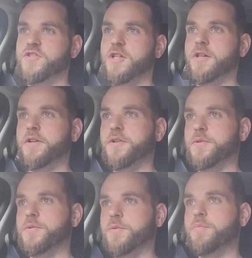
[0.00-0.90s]

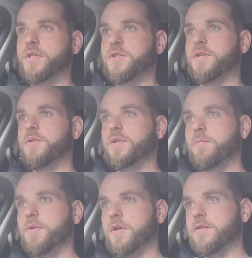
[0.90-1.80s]
cylinders or pistons,
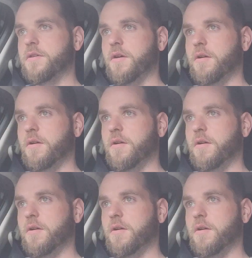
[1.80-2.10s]
but